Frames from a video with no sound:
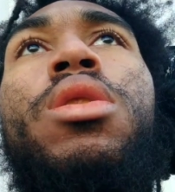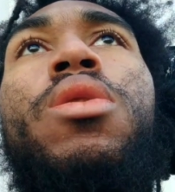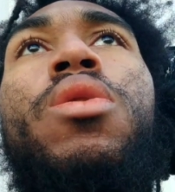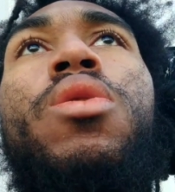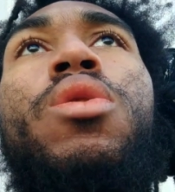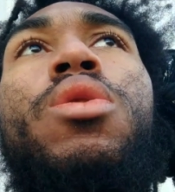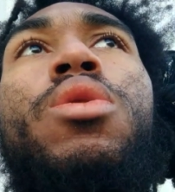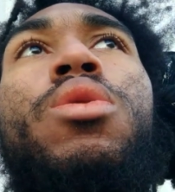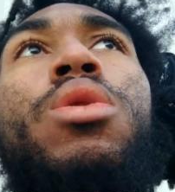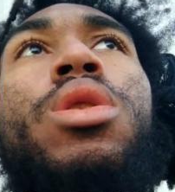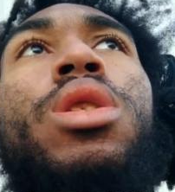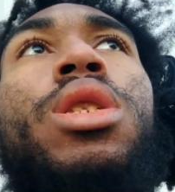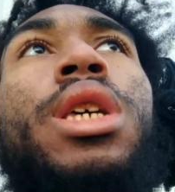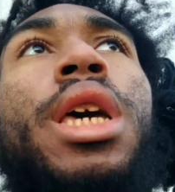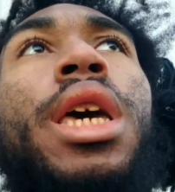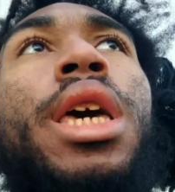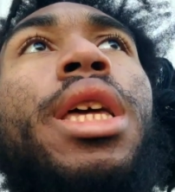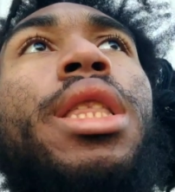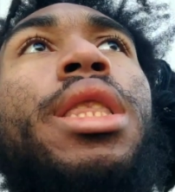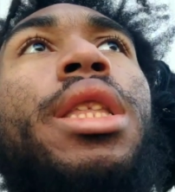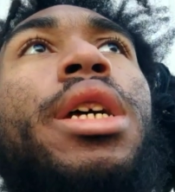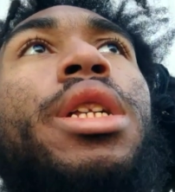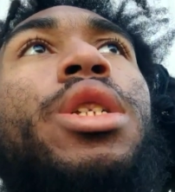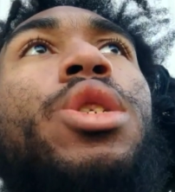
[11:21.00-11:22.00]
you're
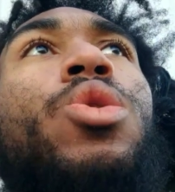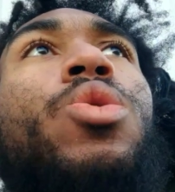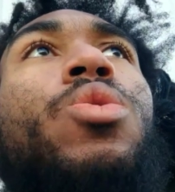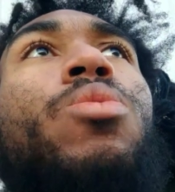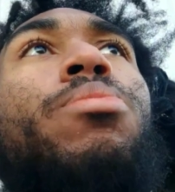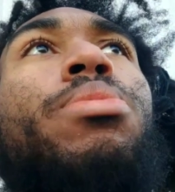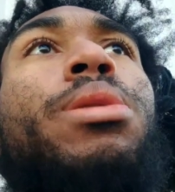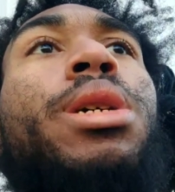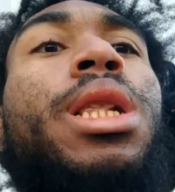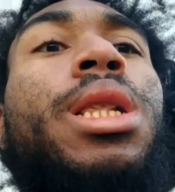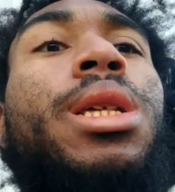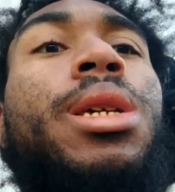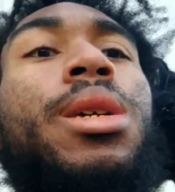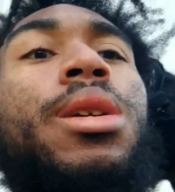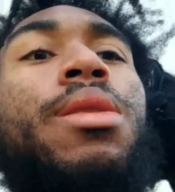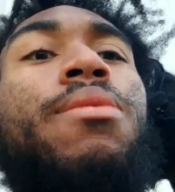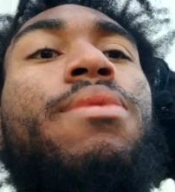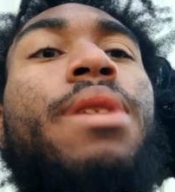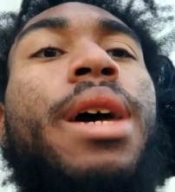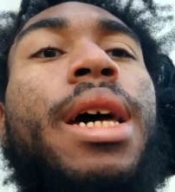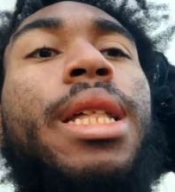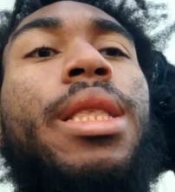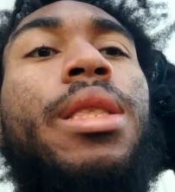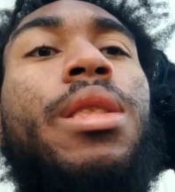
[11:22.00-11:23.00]
saying that you believe
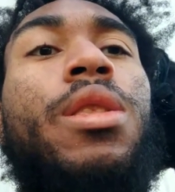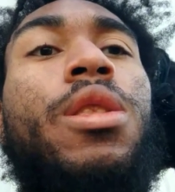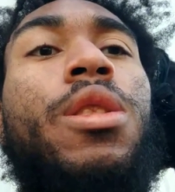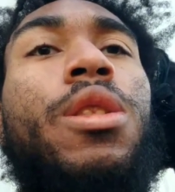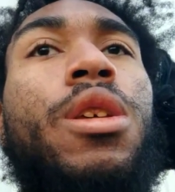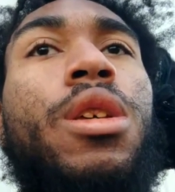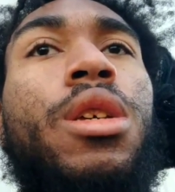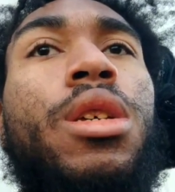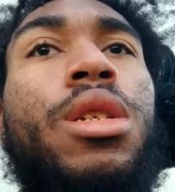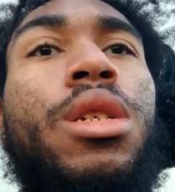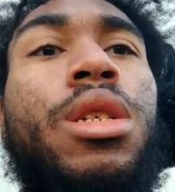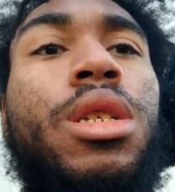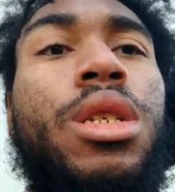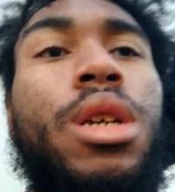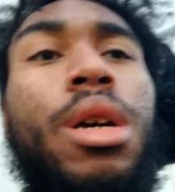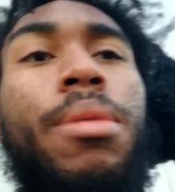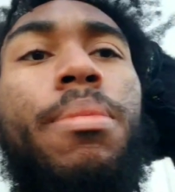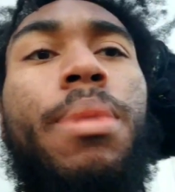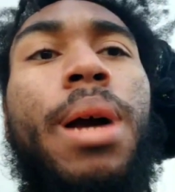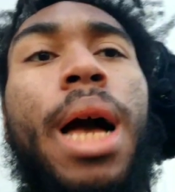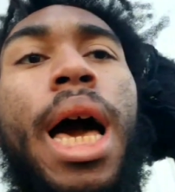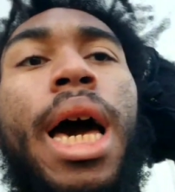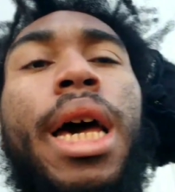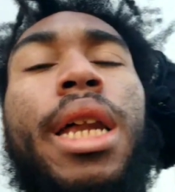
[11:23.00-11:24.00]
that
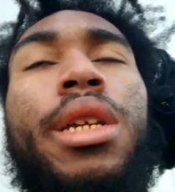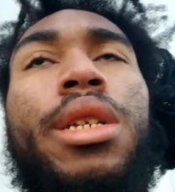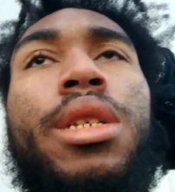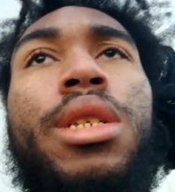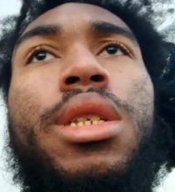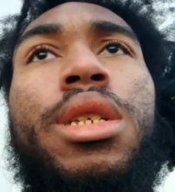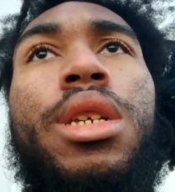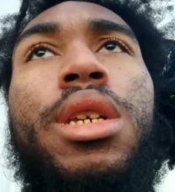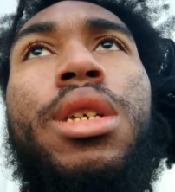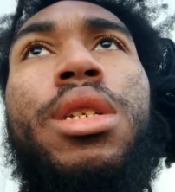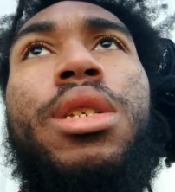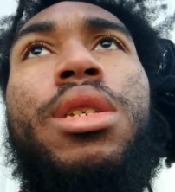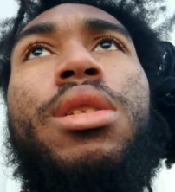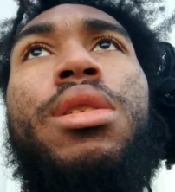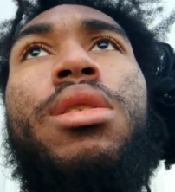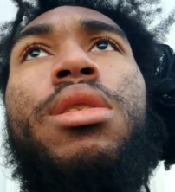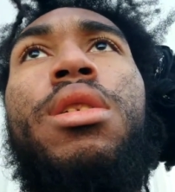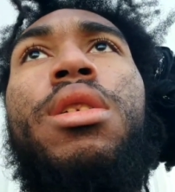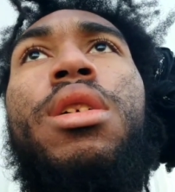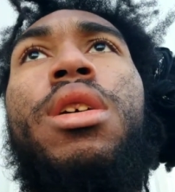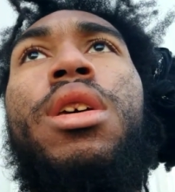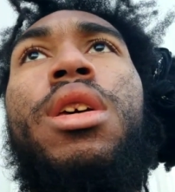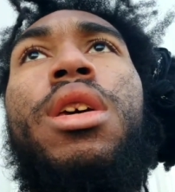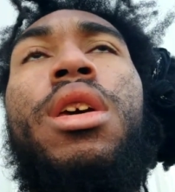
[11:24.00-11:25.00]
some God exists.
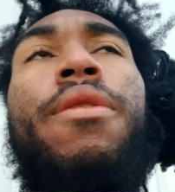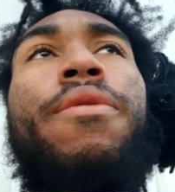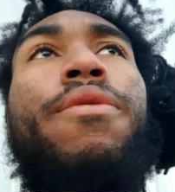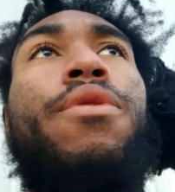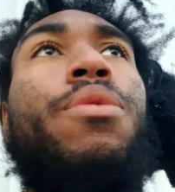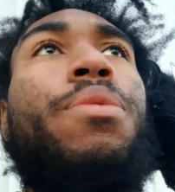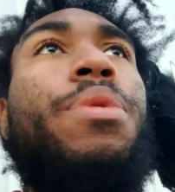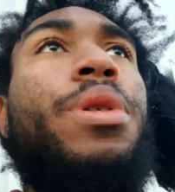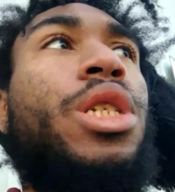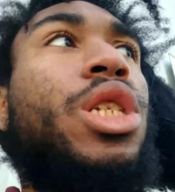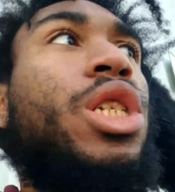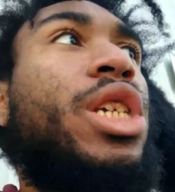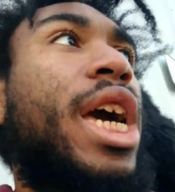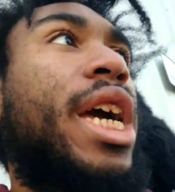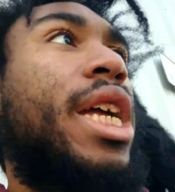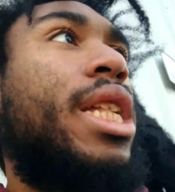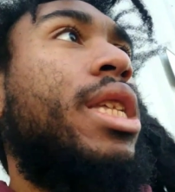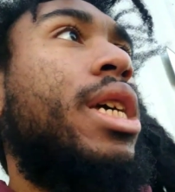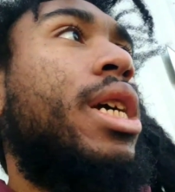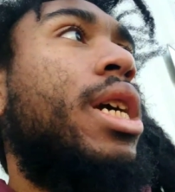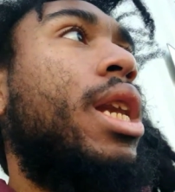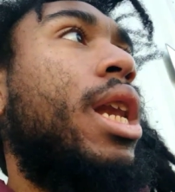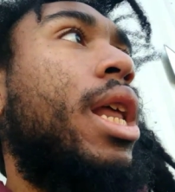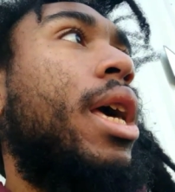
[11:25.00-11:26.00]
If you reject
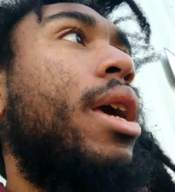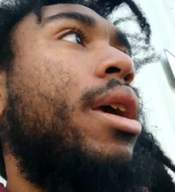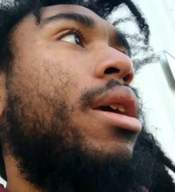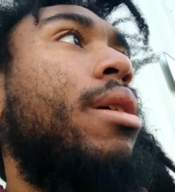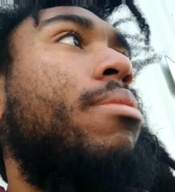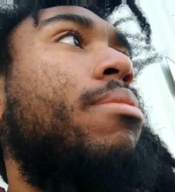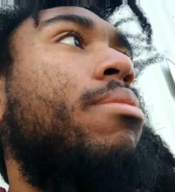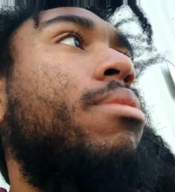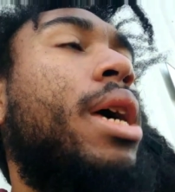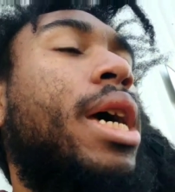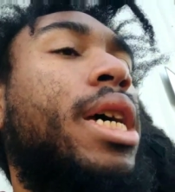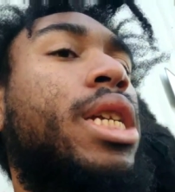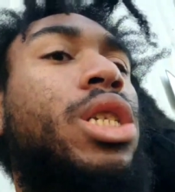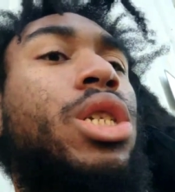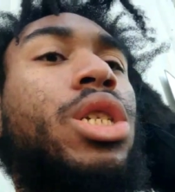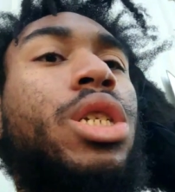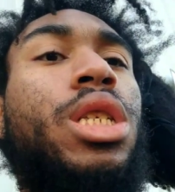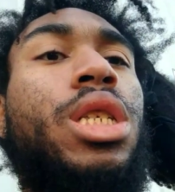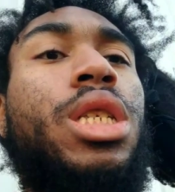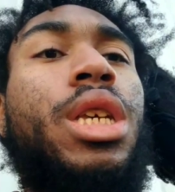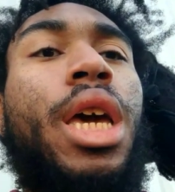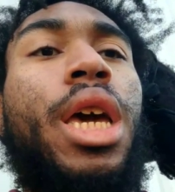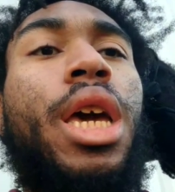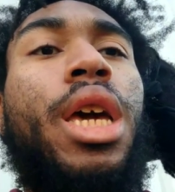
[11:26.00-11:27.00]
the claim, that's
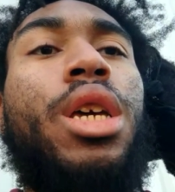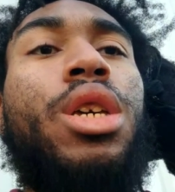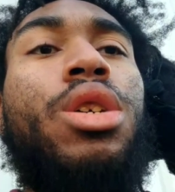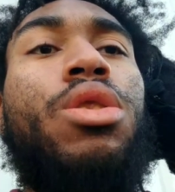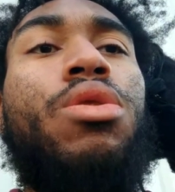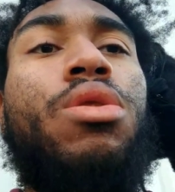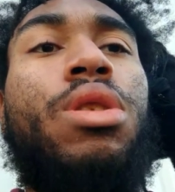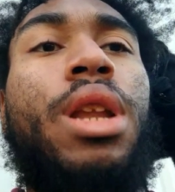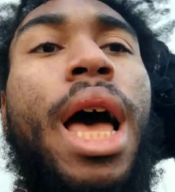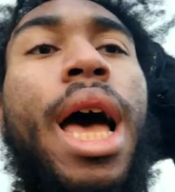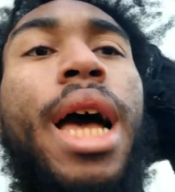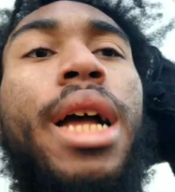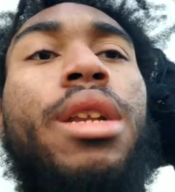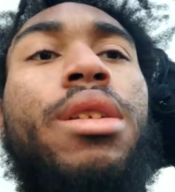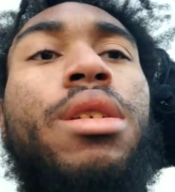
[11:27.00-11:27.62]
just saying you're not